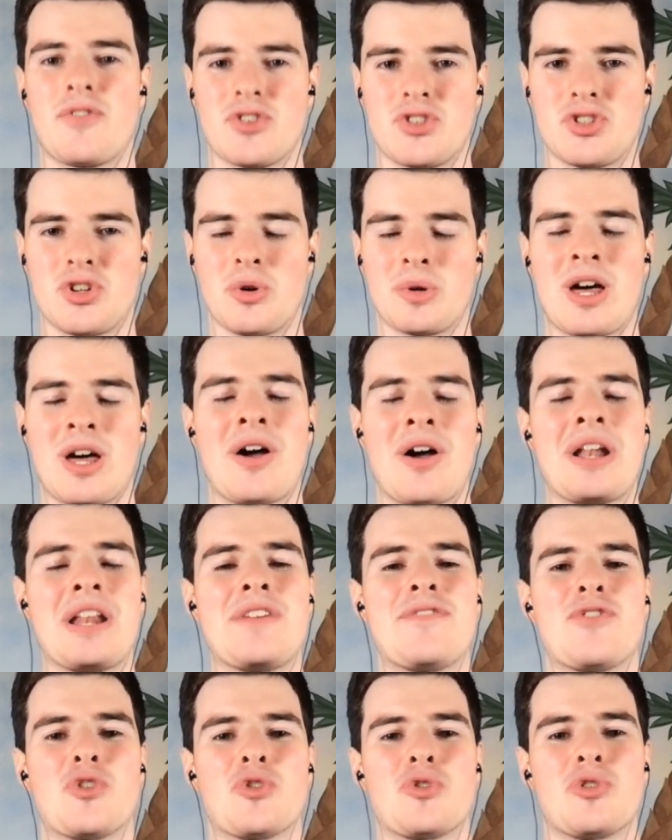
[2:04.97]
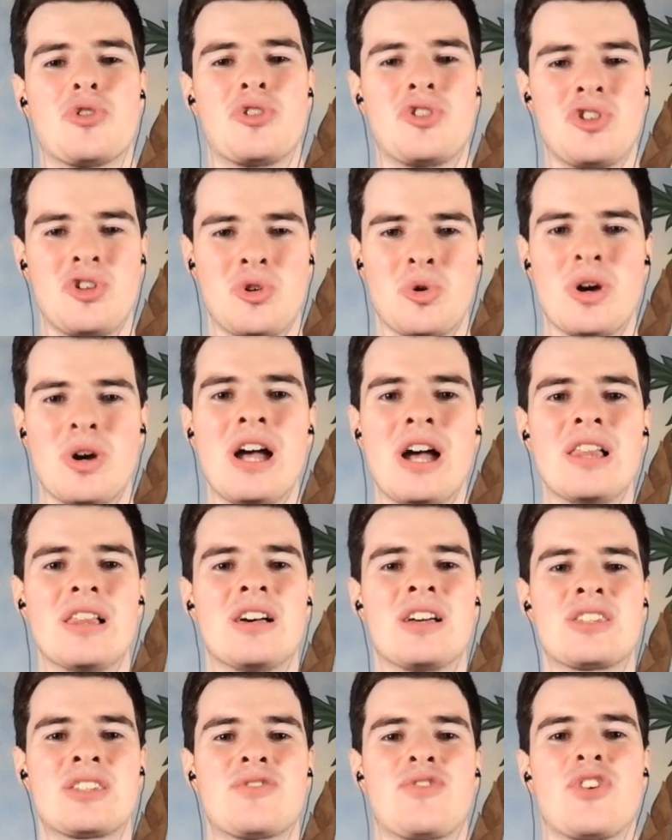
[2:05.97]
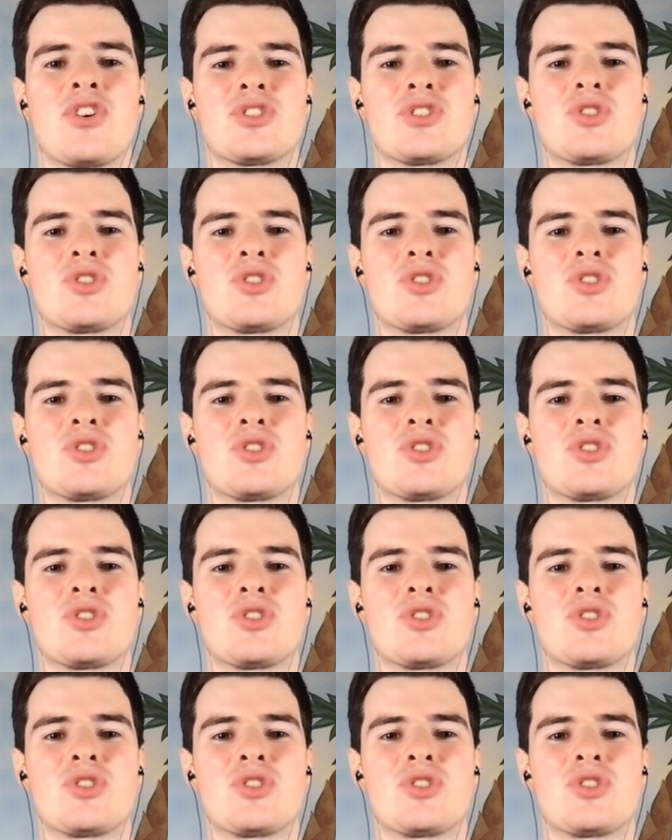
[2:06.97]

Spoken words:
So without any further ado, let's first